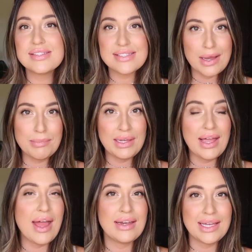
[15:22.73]
send
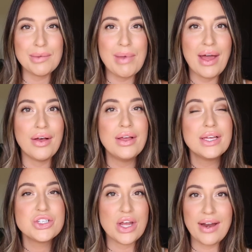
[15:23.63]
me an email,
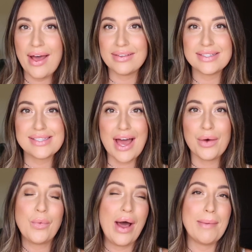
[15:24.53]

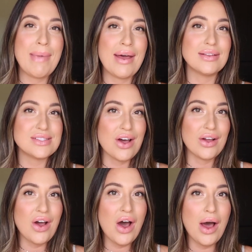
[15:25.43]

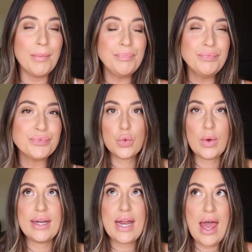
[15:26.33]
jennaellis@ymail.com.
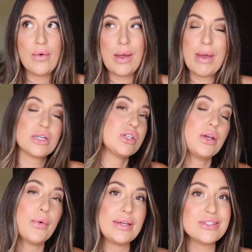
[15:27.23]
Right now, I'm actually
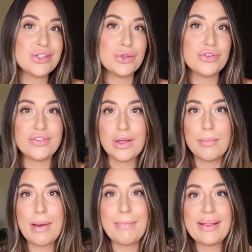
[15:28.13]
going to
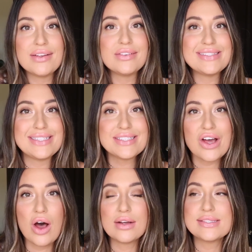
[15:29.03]
film my little
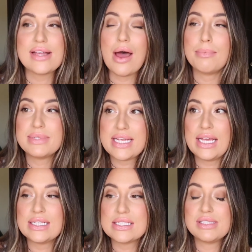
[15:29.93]
detox
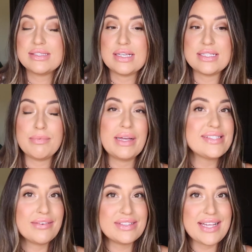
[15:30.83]
update since I did my
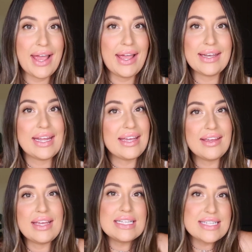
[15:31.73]
7-day Nikki
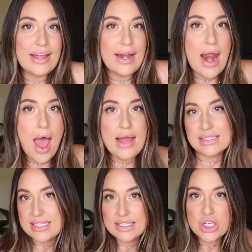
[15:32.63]
Heaton
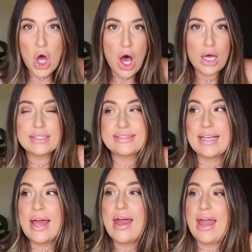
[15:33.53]
detox.
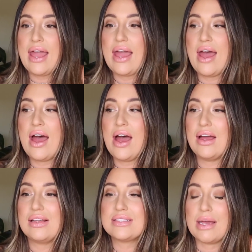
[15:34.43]

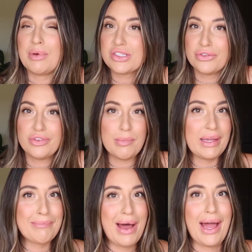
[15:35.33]
And I'm also
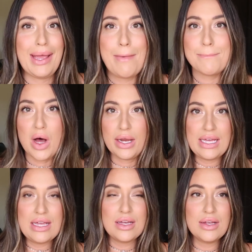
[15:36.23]
filming my
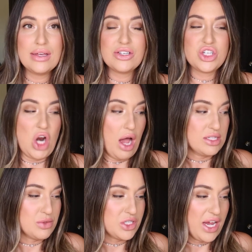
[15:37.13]
body
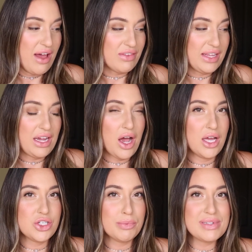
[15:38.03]
shots, which I haven't like
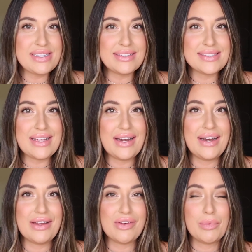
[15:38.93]
100%
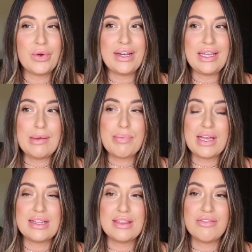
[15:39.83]
decided if I'm going to keep
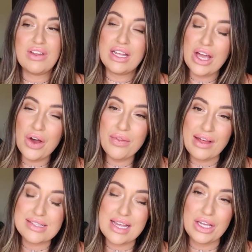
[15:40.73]
in the video.
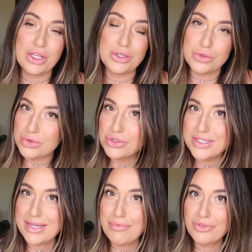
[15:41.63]
That's like a huge
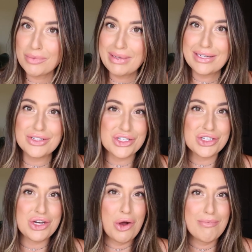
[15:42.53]
step for me to just
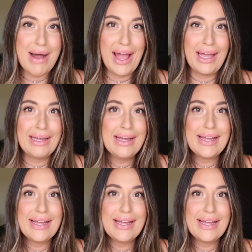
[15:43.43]
show my